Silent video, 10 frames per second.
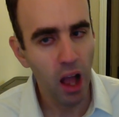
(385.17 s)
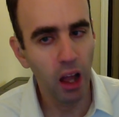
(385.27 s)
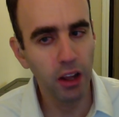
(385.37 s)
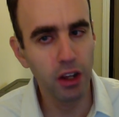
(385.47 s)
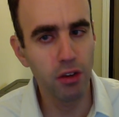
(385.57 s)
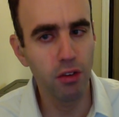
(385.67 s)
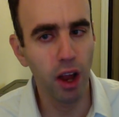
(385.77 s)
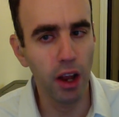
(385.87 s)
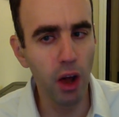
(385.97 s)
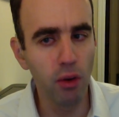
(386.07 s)
I think you should
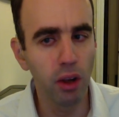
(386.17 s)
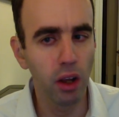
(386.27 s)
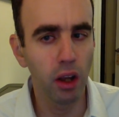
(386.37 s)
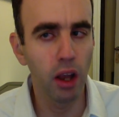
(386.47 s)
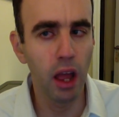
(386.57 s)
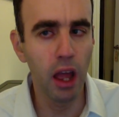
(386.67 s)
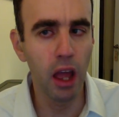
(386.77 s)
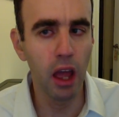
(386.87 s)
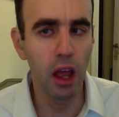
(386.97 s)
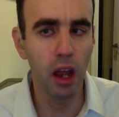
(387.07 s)
check it out.
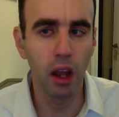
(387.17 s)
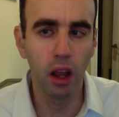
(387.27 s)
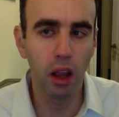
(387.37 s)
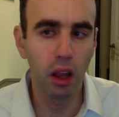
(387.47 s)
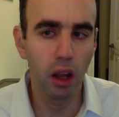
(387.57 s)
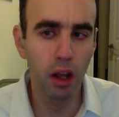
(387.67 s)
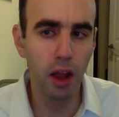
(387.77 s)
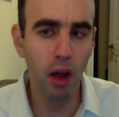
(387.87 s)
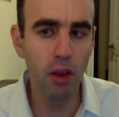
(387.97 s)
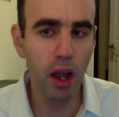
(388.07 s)
And
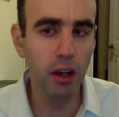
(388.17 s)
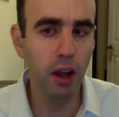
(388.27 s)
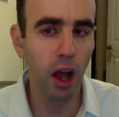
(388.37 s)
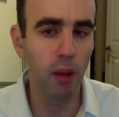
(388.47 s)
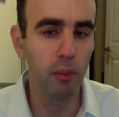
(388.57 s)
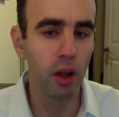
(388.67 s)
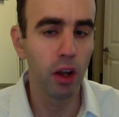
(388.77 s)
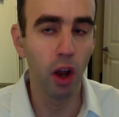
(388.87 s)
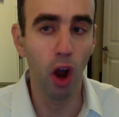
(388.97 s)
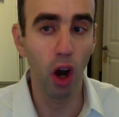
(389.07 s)
until next time,
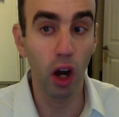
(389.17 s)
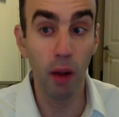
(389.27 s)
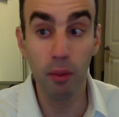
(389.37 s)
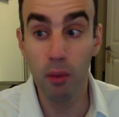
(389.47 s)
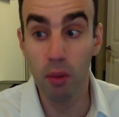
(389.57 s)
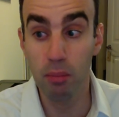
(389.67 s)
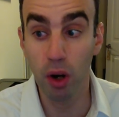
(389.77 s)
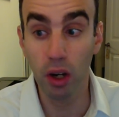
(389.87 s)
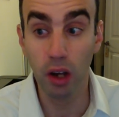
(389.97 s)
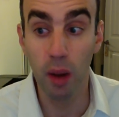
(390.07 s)
there are a couple more
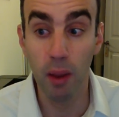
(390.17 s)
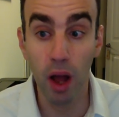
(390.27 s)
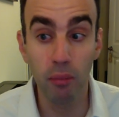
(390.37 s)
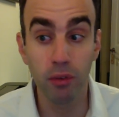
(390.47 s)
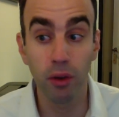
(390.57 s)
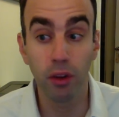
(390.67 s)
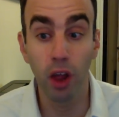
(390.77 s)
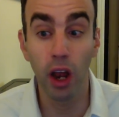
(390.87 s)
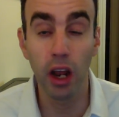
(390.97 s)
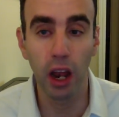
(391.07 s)
books coming up. Just
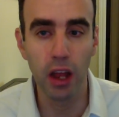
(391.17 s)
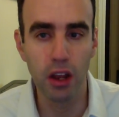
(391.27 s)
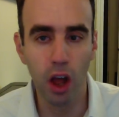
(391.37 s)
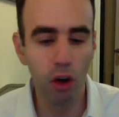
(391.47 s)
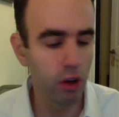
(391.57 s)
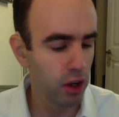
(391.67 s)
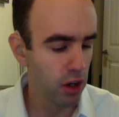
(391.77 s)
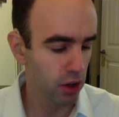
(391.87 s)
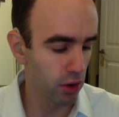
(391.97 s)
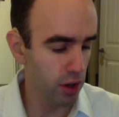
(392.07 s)
thought I'd let you know.
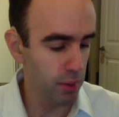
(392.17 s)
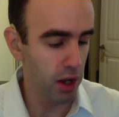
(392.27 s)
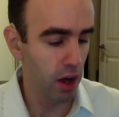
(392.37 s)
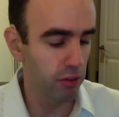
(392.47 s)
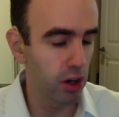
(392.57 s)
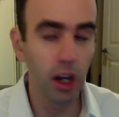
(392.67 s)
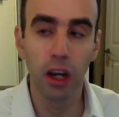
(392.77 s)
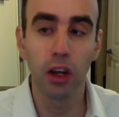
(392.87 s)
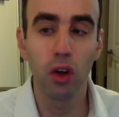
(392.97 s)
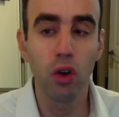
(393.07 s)
Going to be
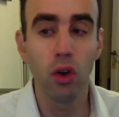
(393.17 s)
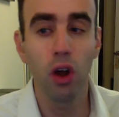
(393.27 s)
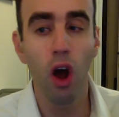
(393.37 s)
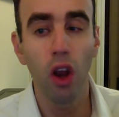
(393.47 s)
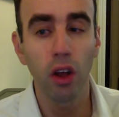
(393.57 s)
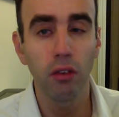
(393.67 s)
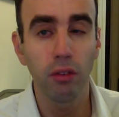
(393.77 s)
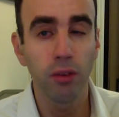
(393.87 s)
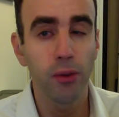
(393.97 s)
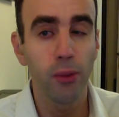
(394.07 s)
covering The Cuckoo Calling
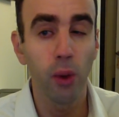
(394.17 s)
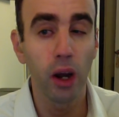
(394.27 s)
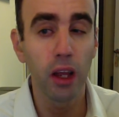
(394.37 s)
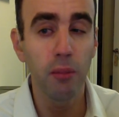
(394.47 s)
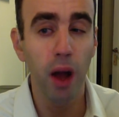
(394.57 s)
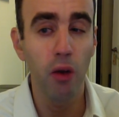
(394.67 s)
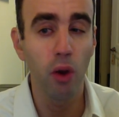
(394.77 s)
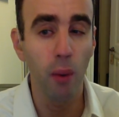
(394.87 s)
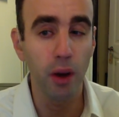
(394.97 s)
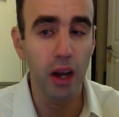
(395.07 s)
shortly by
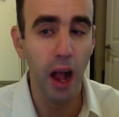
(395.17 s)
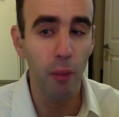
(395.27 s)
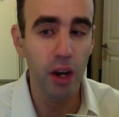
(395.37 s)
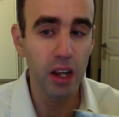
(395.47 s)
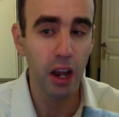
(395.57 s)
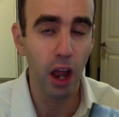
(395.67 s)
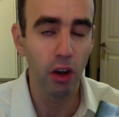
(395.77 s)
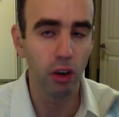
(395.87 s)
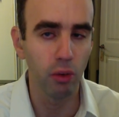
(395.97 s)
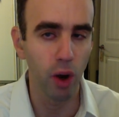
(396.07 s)
Robert Galbraith,
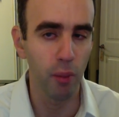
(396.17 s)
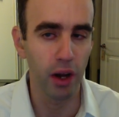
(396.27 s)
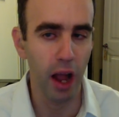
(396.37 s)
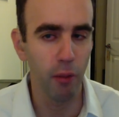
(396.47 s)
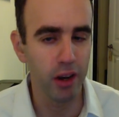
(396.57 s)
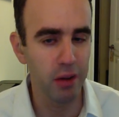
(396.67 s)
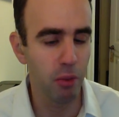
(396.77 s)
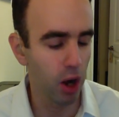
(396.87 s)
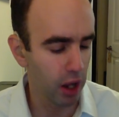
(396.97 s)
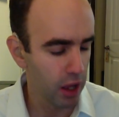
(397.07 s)
another Robert Galbraith
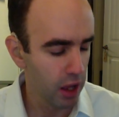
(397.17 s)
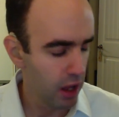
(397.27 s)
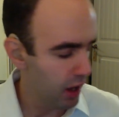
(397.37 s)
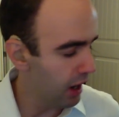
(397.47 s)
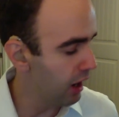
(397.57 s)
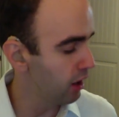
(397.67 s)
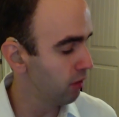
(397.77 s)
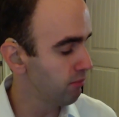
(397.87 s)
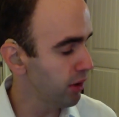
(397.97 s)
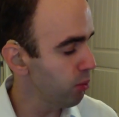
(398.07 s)
book. And
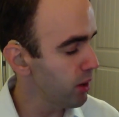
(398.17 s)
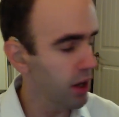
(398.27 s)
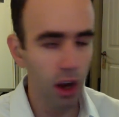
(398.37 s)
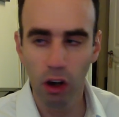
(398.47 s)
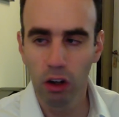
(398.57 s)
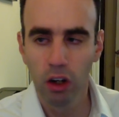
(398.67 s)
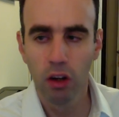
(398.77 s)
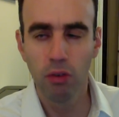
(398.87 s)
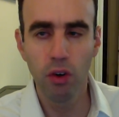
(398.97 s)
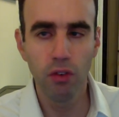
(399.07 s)
this one here,
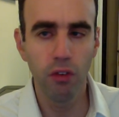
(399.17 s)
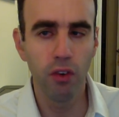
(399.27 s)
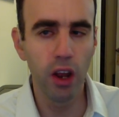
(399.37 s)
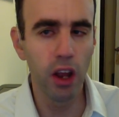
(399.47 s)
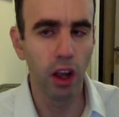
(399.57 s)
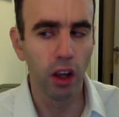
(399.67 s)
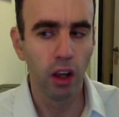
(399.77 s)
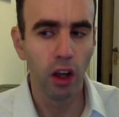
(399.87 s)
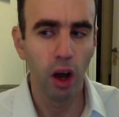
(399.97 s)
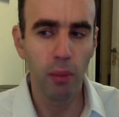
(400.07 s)
Food for Fitness,
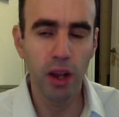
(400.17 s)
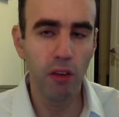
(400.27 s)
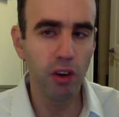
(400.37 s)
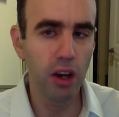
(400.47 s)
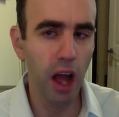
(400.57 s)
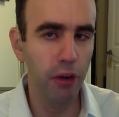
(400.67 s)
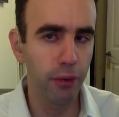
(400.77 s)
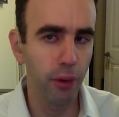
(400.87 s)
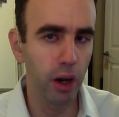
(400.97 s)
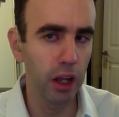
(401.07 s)
I'll be covering that
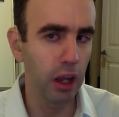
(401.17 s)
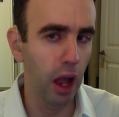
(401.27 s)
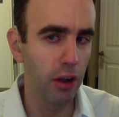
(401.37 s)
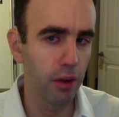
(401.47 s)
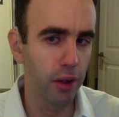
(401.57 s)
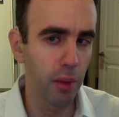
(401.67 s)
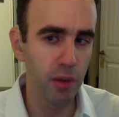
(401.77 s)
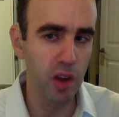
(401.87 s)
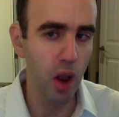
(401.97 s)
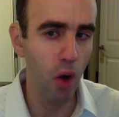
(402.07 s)
shortly. As some of
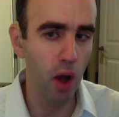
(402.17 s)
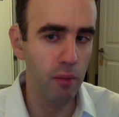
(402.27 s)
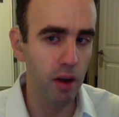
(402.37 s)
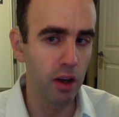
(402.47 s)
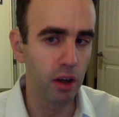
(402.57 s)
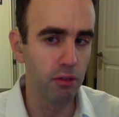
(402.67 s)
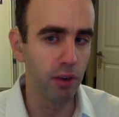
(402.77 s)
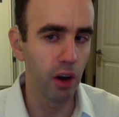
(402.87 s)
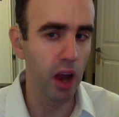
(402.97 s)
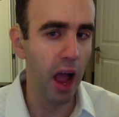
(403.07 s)
you know, I'm a
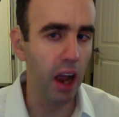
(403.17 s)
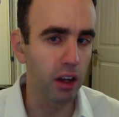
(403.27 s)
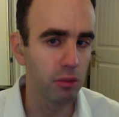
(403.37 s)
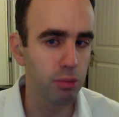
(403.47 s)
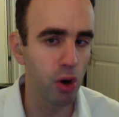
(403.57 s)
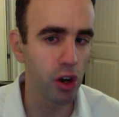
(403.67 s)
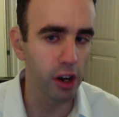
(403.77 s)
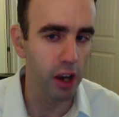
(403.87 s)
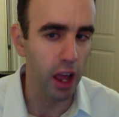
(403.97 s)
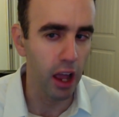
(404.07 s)
very active
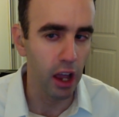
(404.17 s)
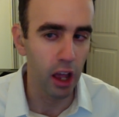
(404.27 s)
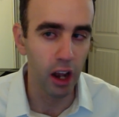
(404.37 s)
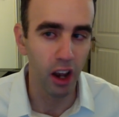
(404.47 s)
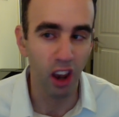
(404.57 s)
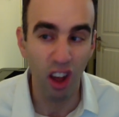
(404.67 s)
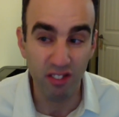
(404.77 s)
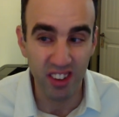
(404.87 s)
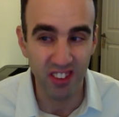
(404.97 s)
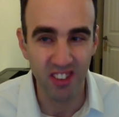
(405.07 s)
person and love
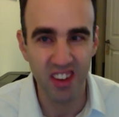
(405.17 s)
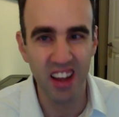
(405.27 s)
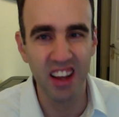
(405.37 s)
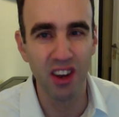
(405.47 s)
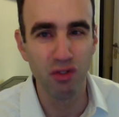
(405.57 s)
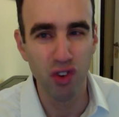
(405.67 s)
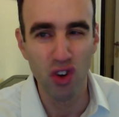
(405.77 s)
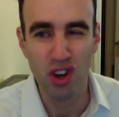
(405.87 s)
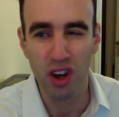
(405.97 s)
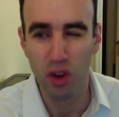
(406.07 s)
to dig into
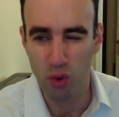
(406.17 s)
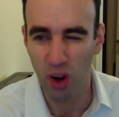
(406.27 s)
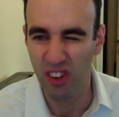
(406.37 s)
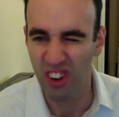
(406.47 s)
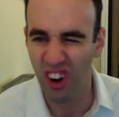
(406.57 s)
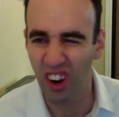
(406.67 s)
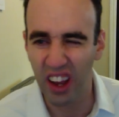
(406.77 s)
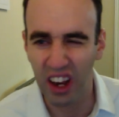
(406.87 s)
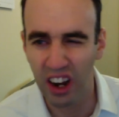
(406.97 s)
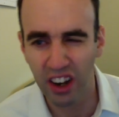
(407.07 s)
food and nutrition and all
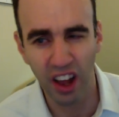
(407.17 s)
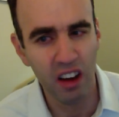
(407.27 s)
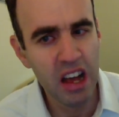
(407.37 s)
that kind of stuff.